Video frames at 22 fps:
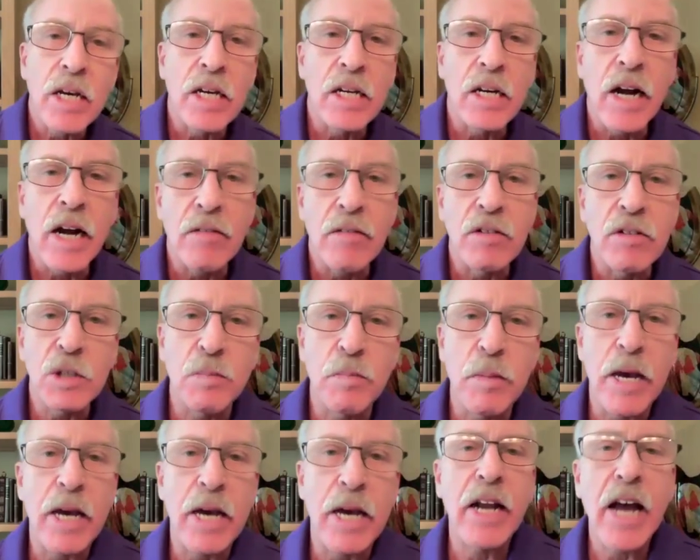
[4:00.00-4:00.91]
And I have this
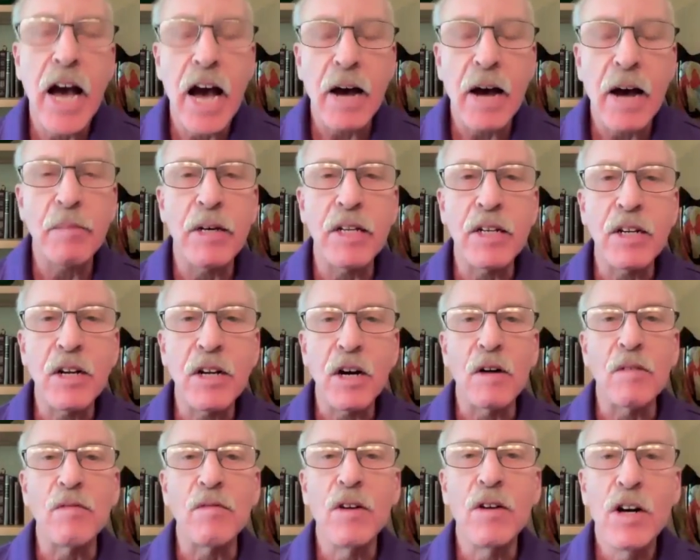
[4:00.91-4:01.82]
bad habit
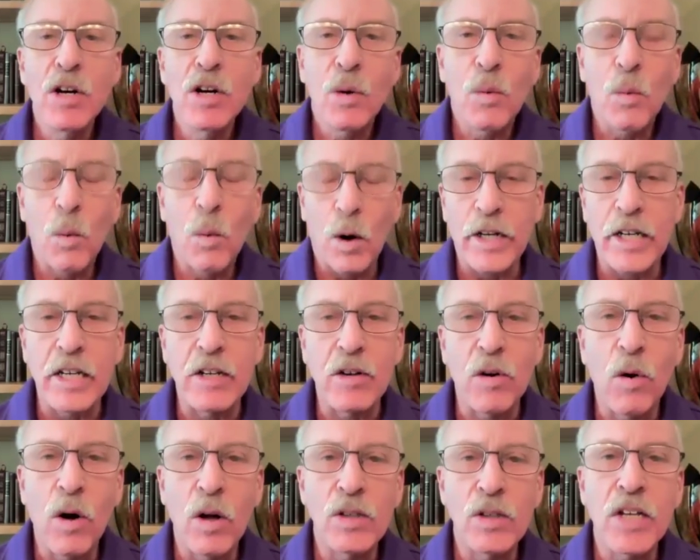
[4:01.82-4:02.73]
of working
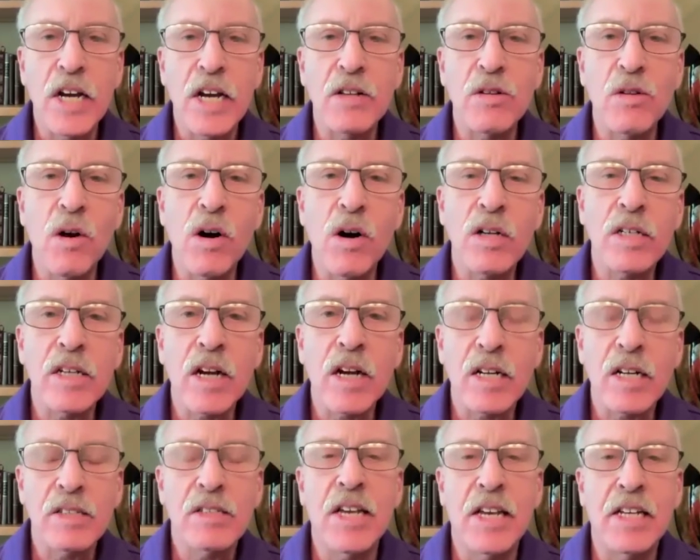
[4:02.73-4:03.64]
all day long and
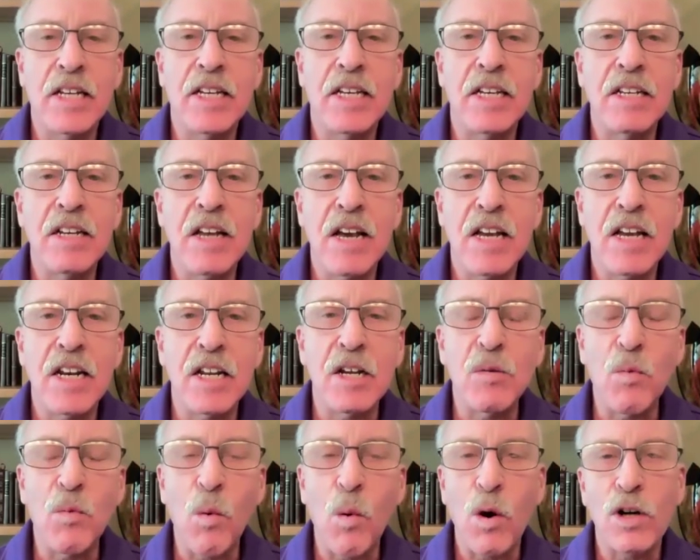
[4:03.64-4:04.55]
not taking any
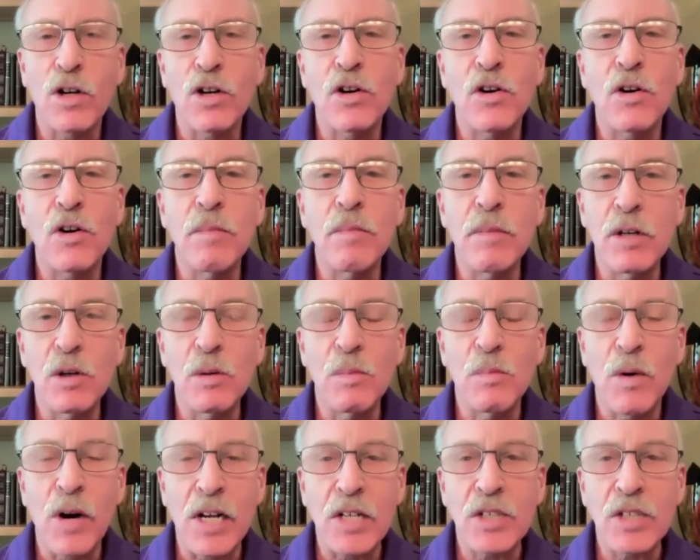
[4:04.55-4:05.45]
water or meal
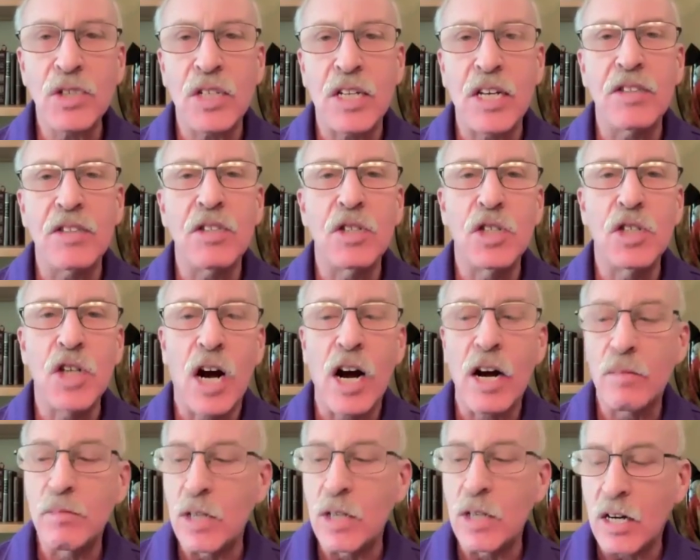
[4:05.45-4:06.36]
breaks to get the
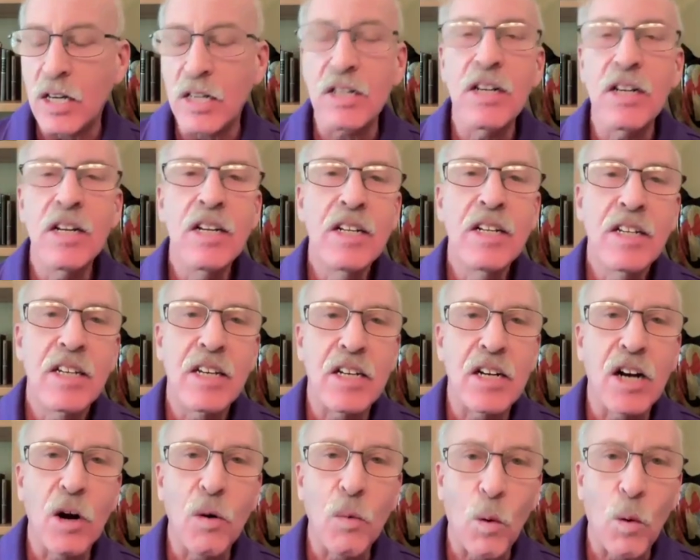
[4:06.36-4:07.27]
job done.
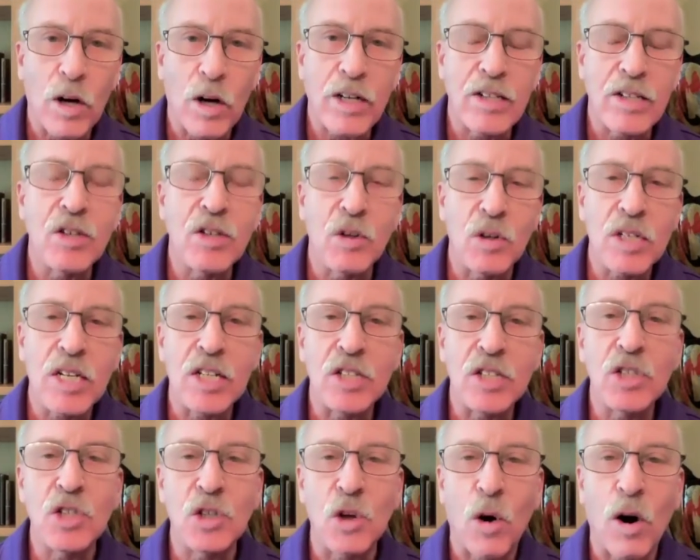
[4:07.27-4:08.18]
And I'll work until it
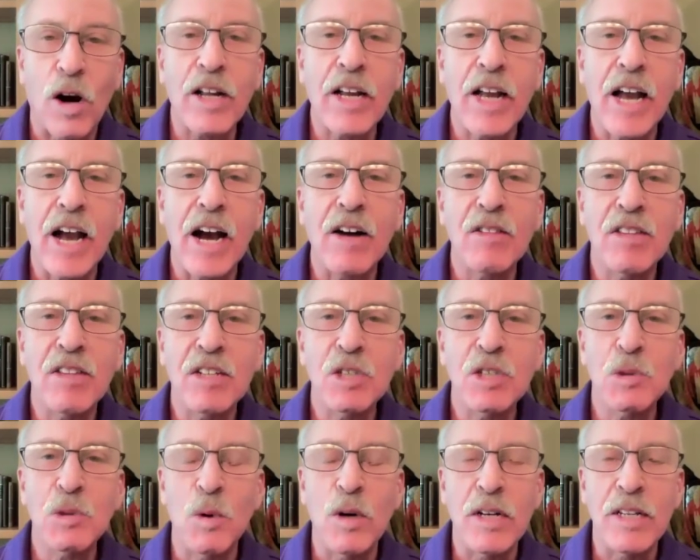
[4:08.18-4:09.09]
gets dark out.
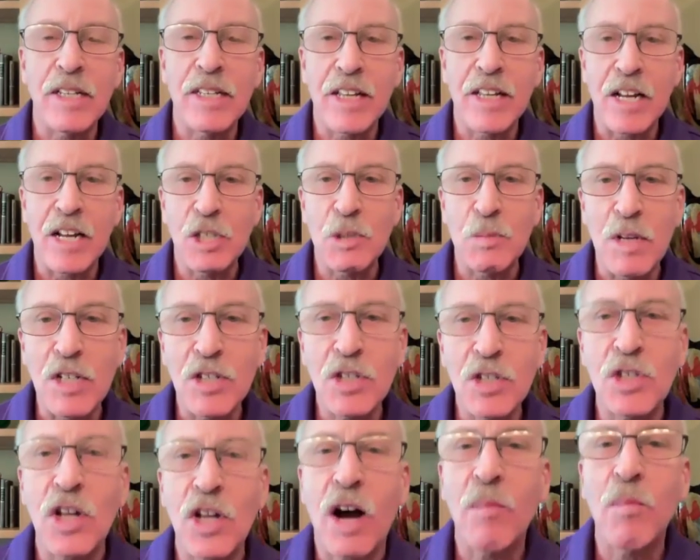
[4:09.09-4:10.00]
That's what gets me to
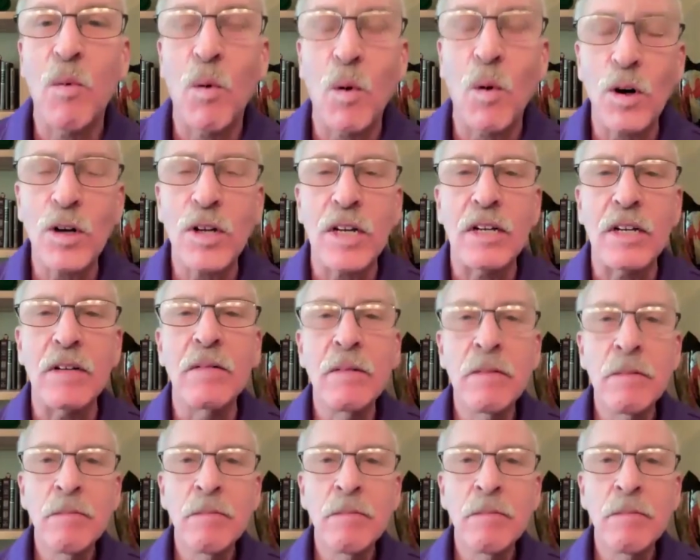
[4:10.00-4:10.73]
stop working.